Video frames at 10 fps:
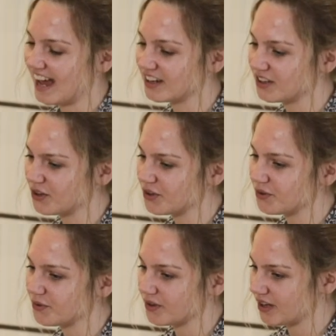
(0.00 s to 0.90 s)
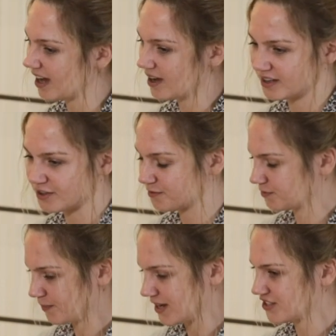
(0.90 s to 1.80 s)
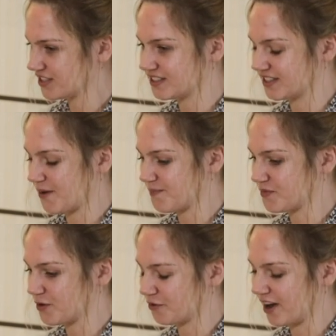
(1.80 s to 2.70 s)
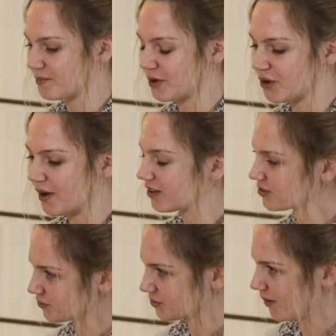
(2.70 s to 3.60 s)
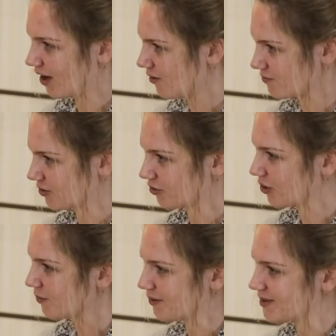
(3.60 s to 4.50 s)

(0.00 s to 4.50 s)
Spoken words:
And you've mentioned your friend, but who else was part of the group?